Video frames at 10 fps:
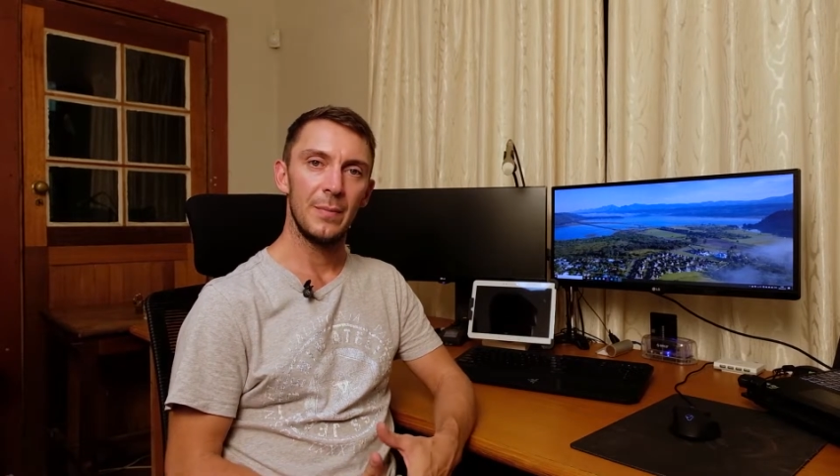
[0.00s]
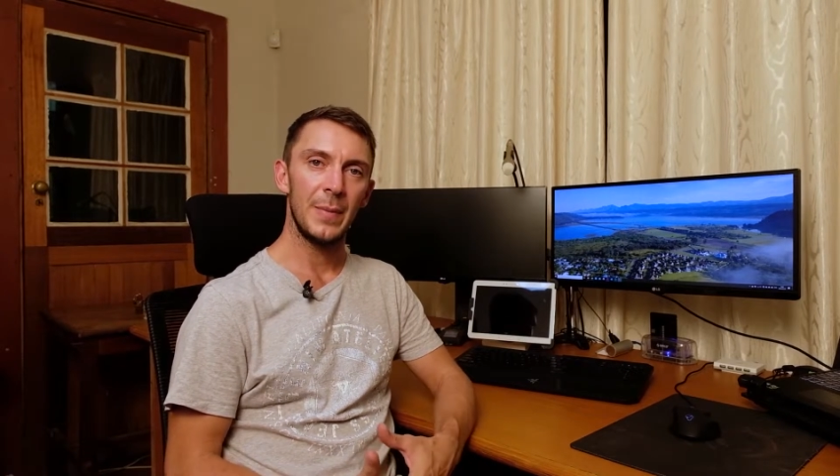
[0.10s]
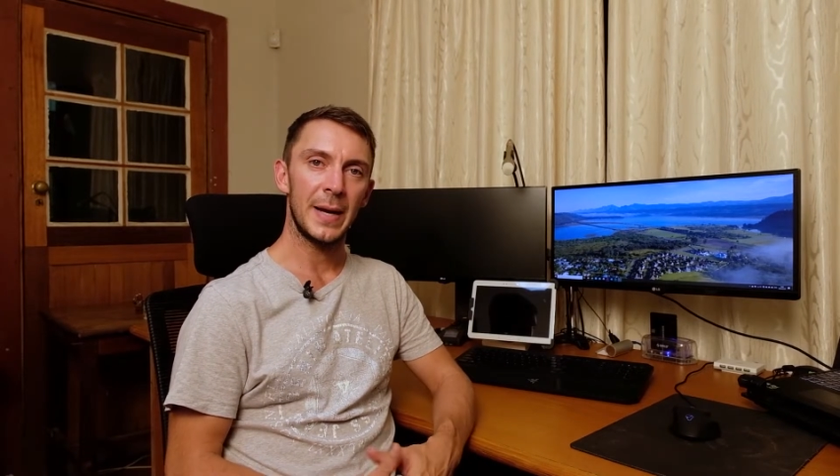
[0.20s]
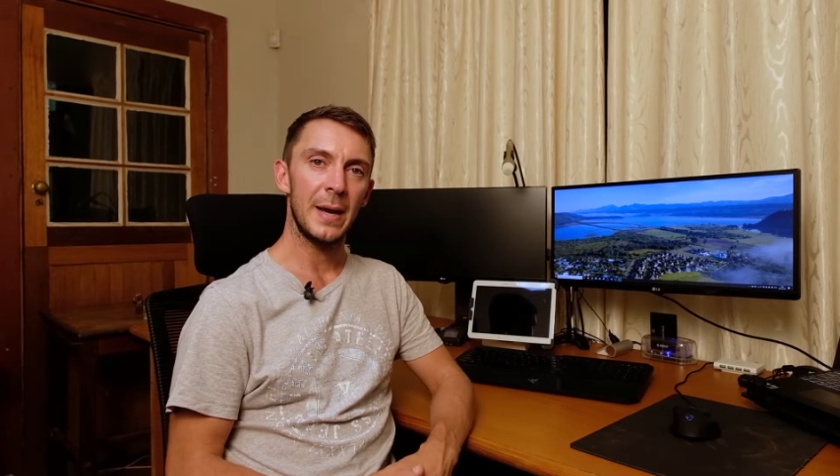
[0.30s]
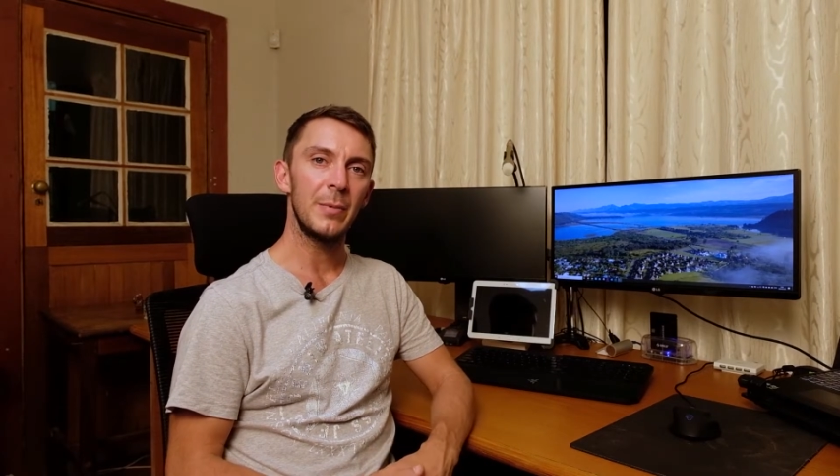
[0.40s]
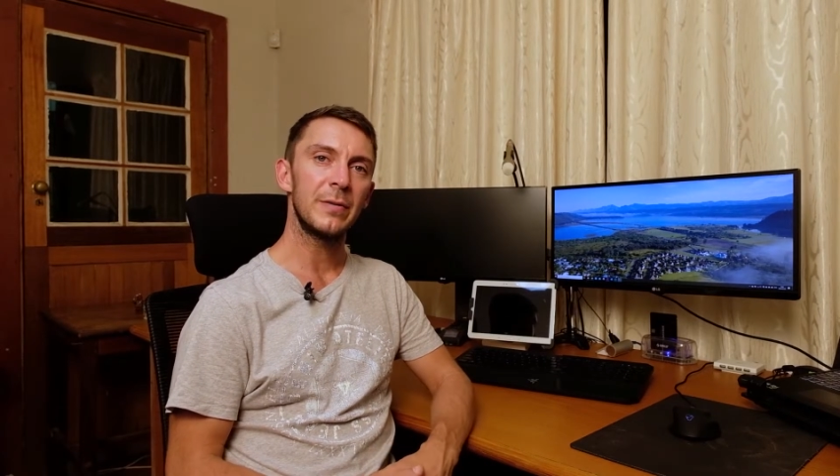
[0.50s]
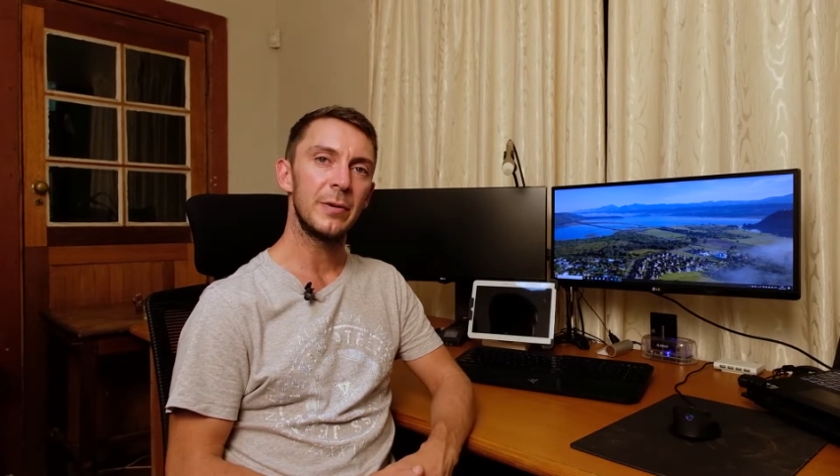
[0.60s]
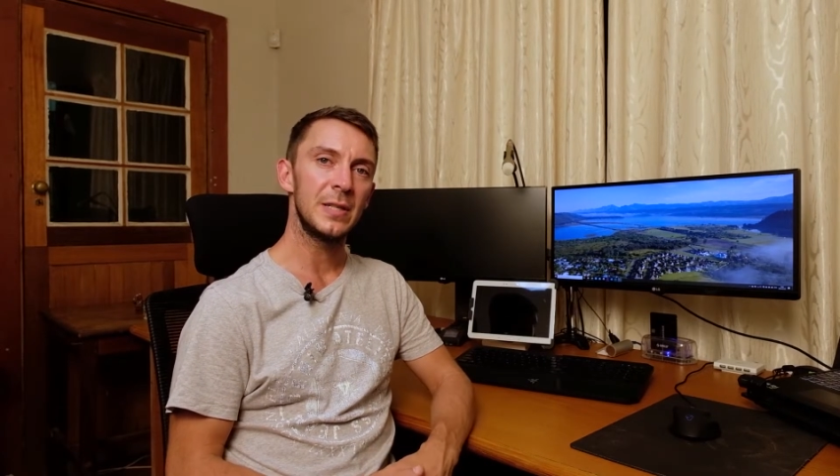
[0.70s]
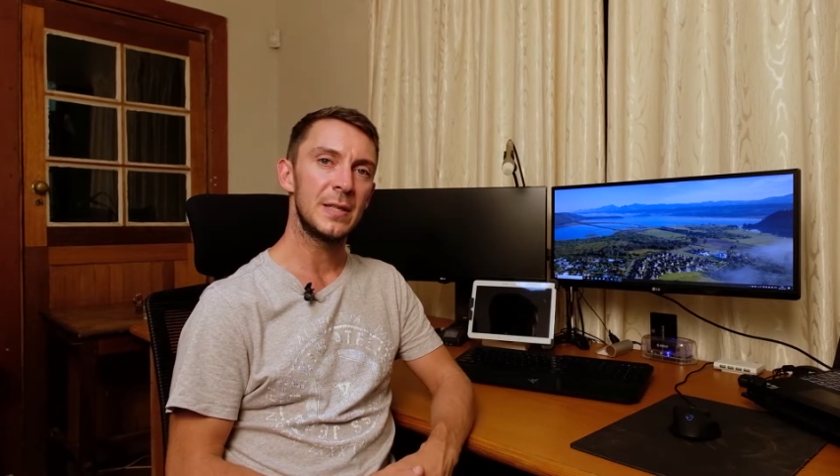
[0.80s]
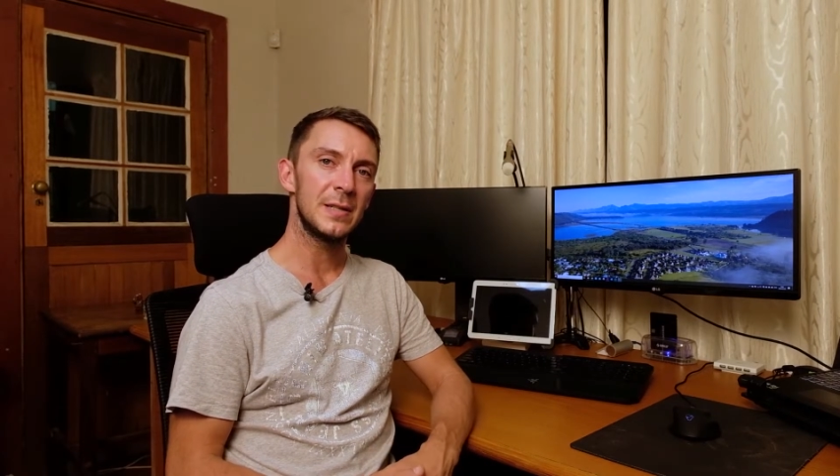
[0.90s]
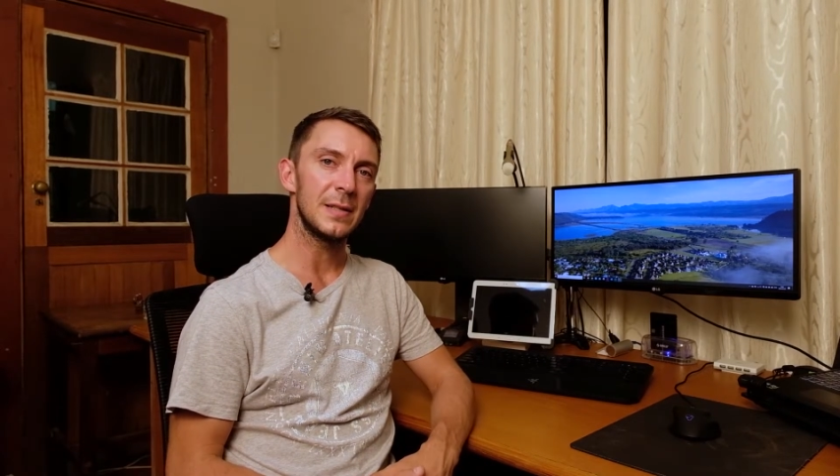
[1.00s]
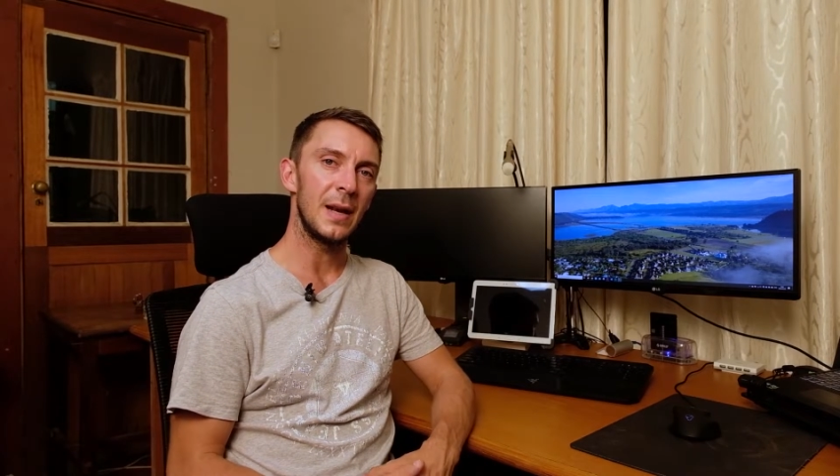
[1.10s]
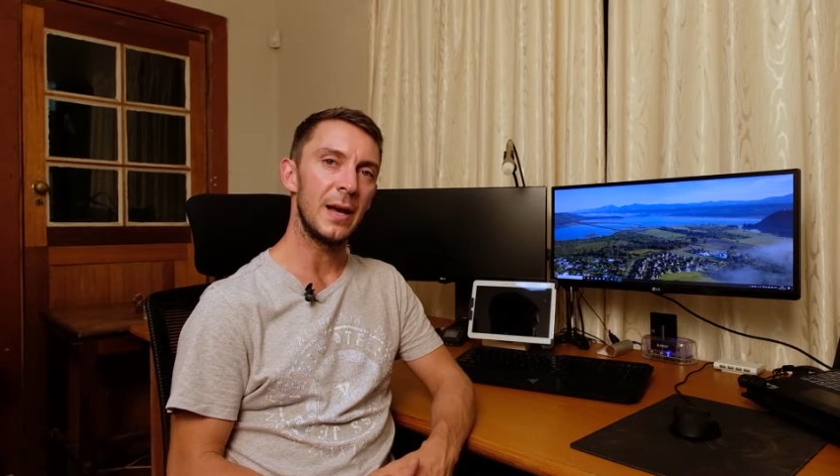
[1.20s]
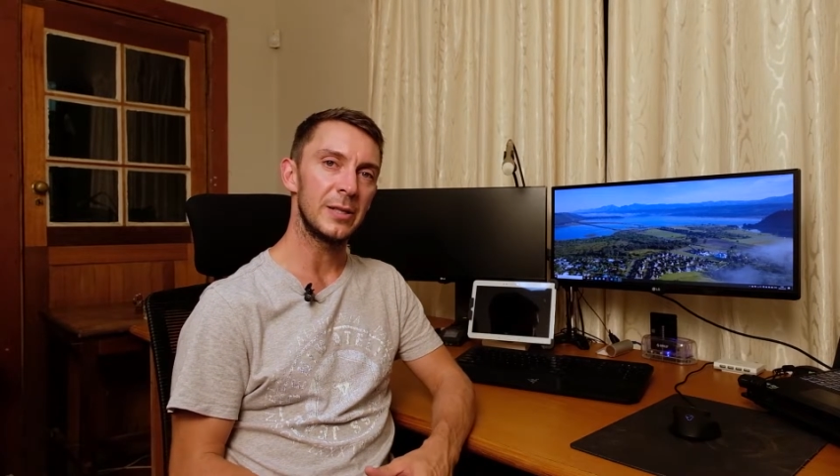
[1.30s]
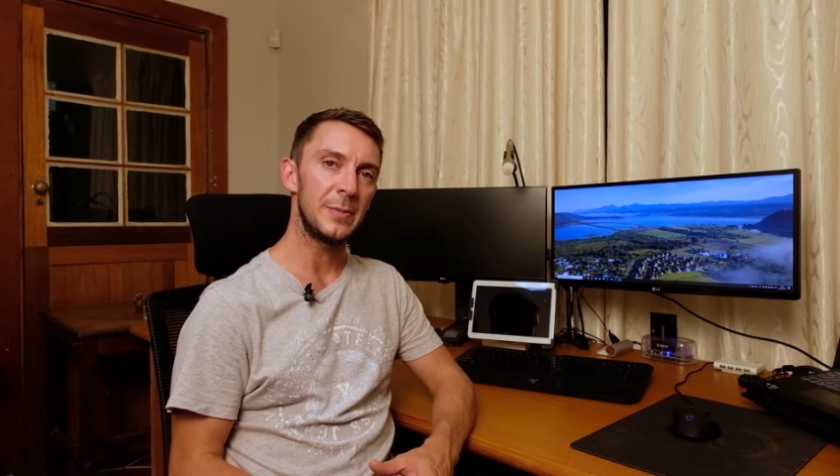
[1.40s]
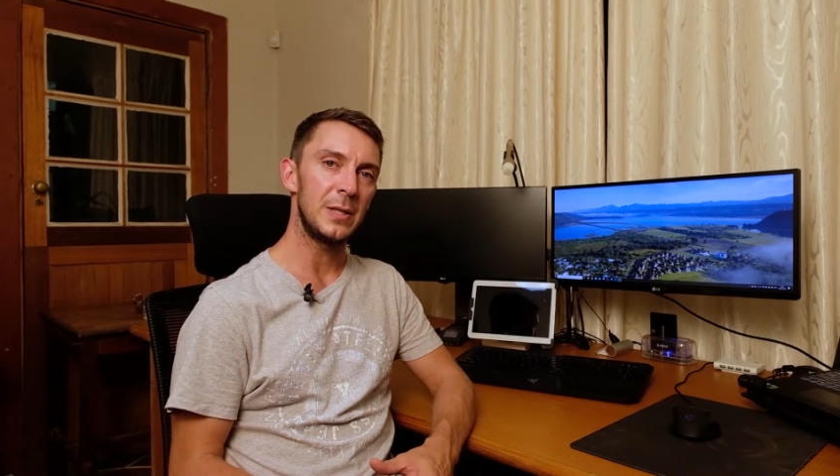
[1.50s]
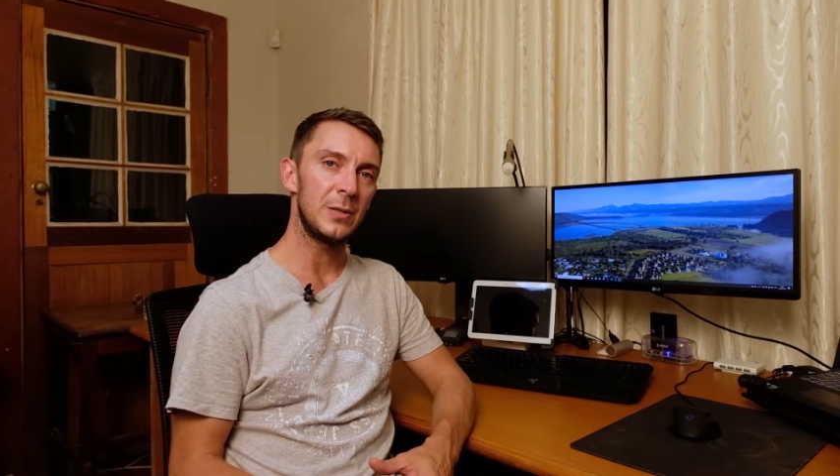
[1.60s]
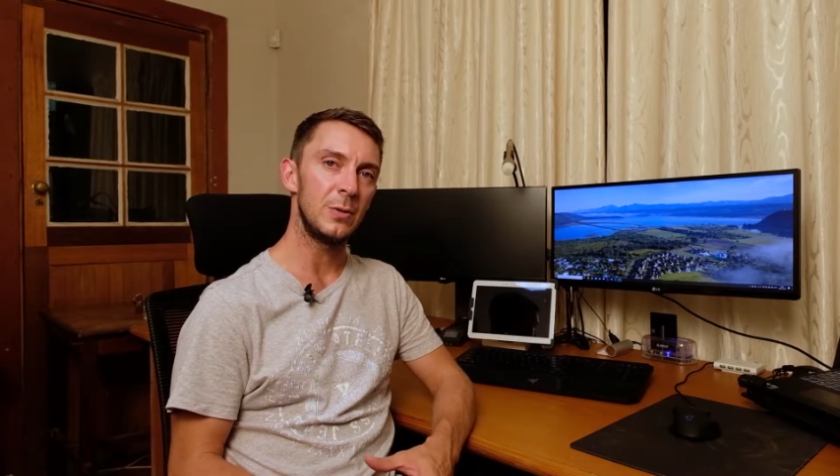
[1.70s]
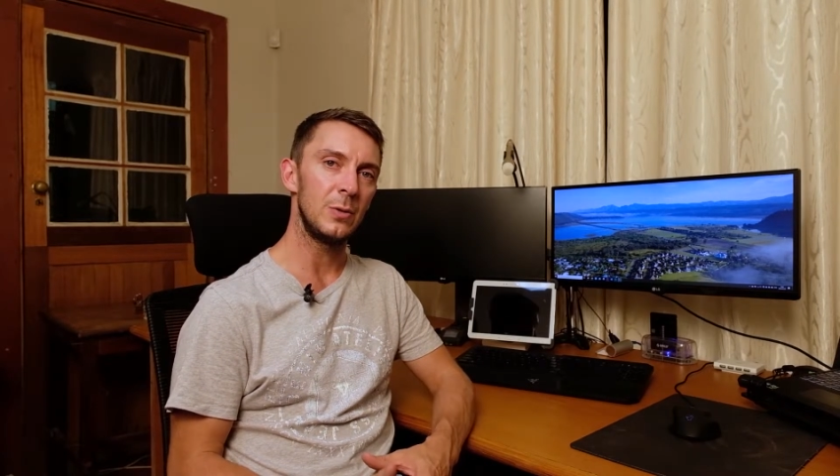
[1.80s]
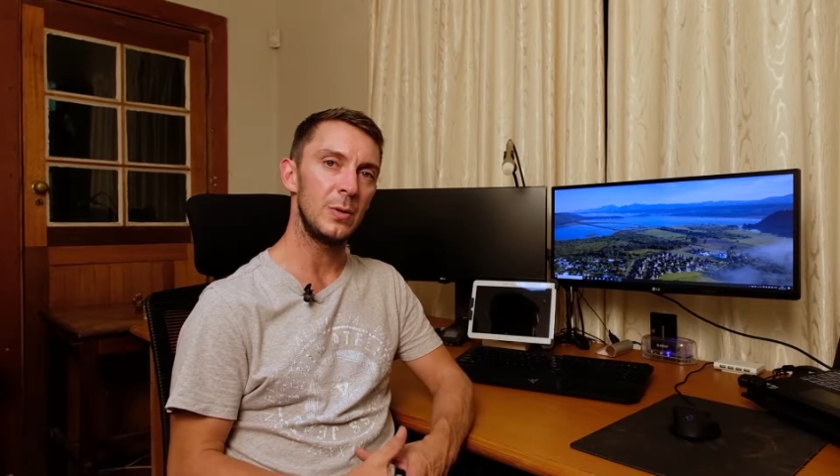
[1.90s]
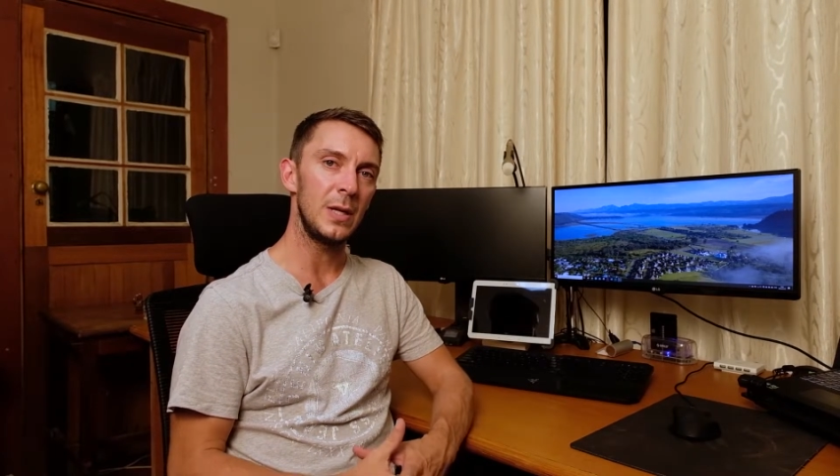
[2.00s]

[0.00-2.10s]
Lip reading: My camera, for instance, allows me to